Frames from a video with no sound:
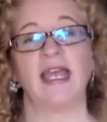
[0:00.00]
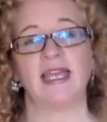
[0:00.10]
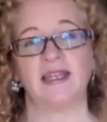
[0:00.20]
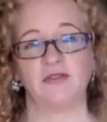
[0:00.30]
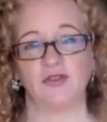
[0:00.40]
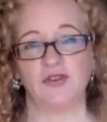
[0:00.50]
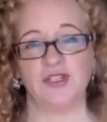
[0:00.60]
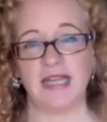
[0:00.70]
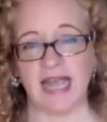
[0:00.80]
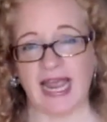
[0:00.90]
In
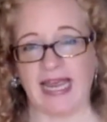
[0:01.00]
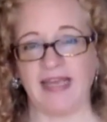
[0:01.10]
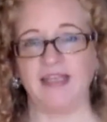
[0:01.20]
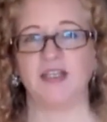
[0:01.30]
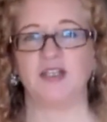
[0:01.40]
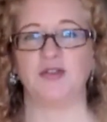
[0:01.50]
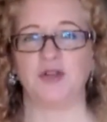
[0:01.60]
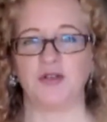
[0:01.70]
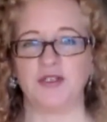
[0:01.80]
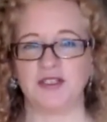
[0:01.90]
version A, you'll
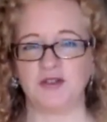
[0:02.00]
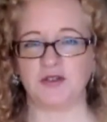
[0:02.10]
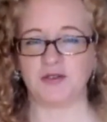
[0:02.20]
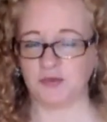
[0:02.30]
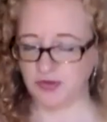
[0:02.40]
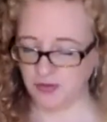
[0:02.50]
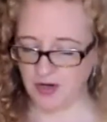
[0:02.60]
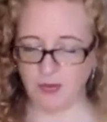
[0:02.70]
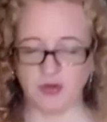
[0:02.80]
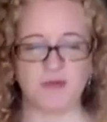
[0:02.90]
notice the girls were doing
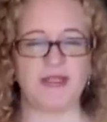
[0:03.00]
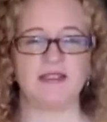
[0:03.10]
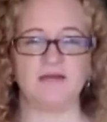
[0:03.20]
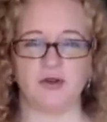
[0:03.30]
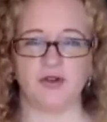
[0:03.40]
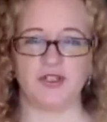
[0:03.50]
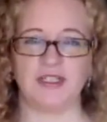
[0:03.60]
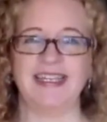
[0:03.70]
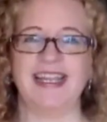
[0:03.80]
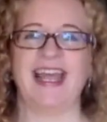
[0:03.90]
our most basic
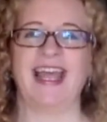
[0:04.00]
version.